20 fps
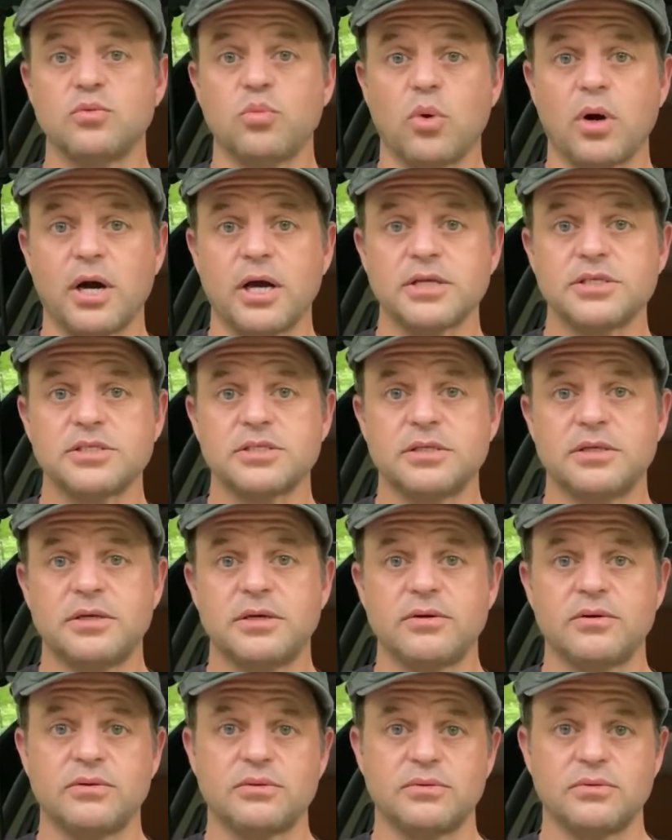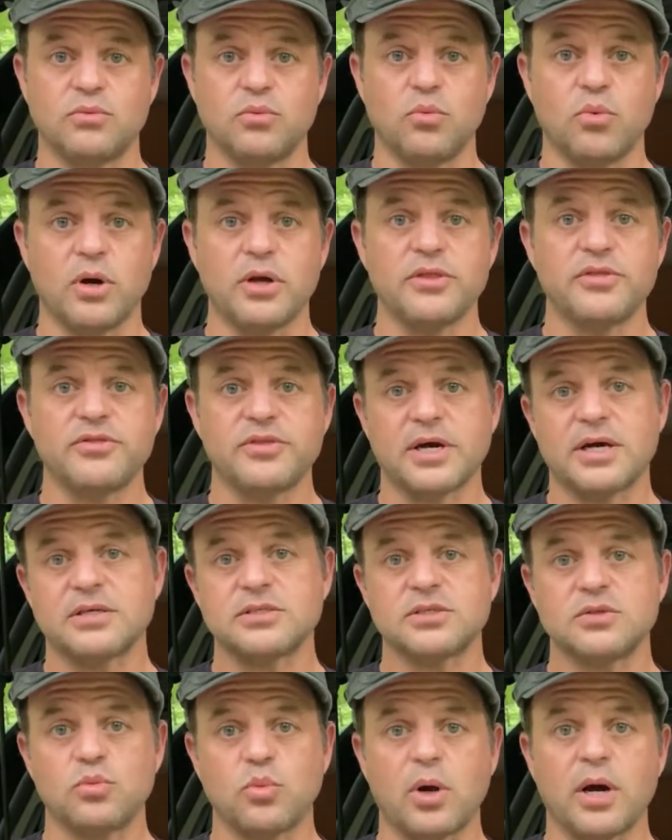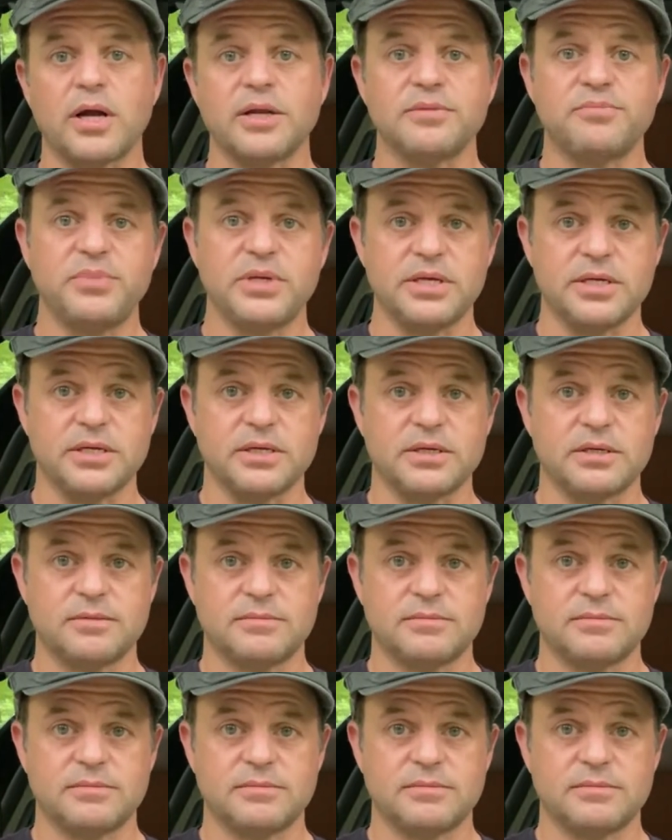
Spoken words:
watts. 1000 watt peak.